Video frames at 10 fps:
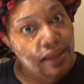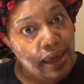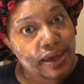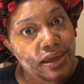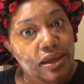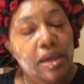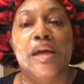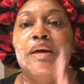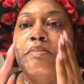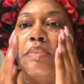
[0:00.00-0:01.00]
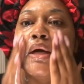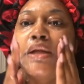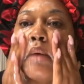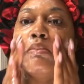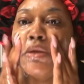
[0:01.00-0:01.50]
I like it,
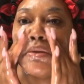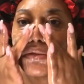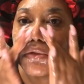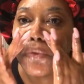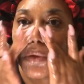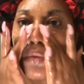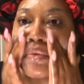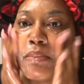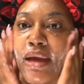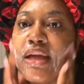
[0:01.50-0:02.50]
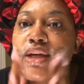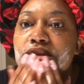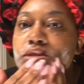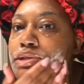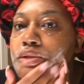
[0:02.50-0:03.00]
but I'm used to doing it with my
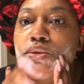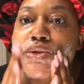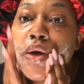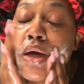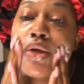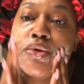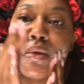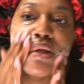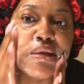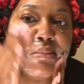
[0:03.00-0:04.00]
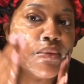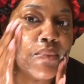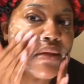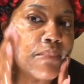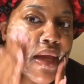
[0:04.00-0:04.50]
hands too. So I'll do a little bit
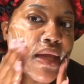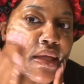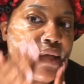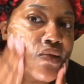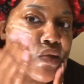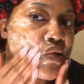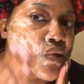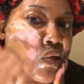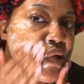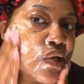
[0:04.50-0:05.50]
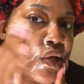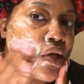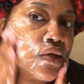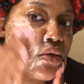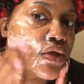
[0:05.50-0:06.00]
with my hands.
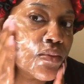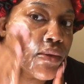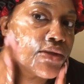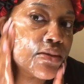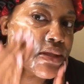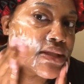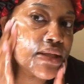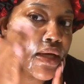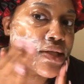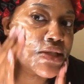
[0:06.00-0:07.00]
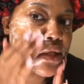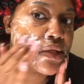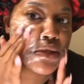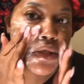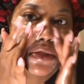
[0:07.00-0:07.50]
And you just want to massage it
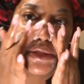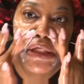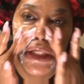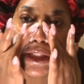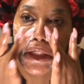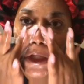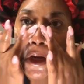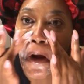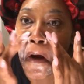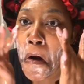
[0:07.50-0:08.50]
into your skin.